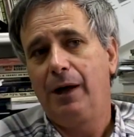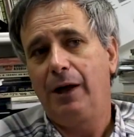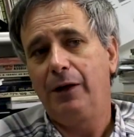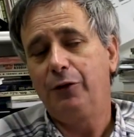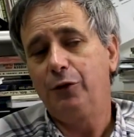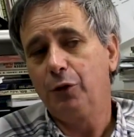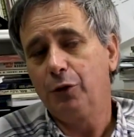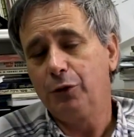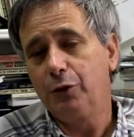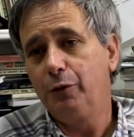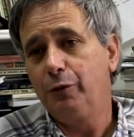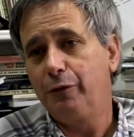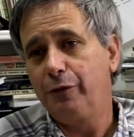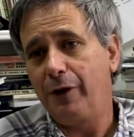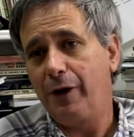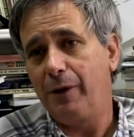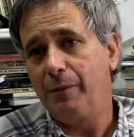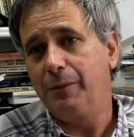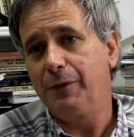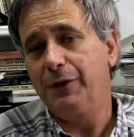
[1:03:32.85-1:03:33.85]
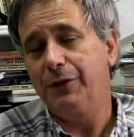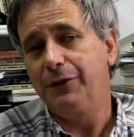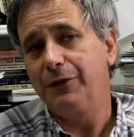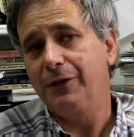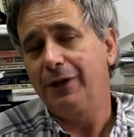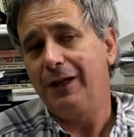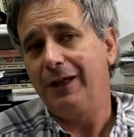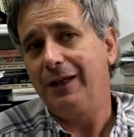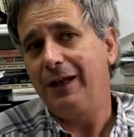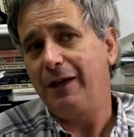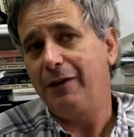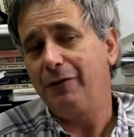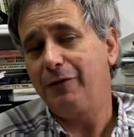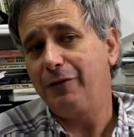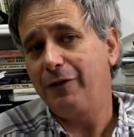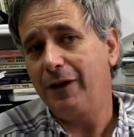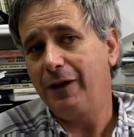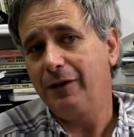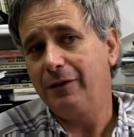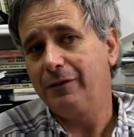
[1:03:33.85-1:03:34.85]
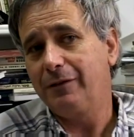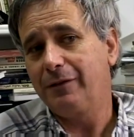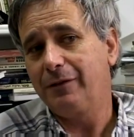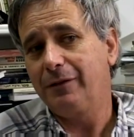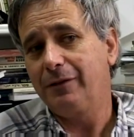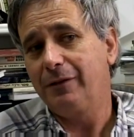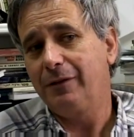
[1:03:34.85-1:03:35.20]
I talked to farmers, and I felt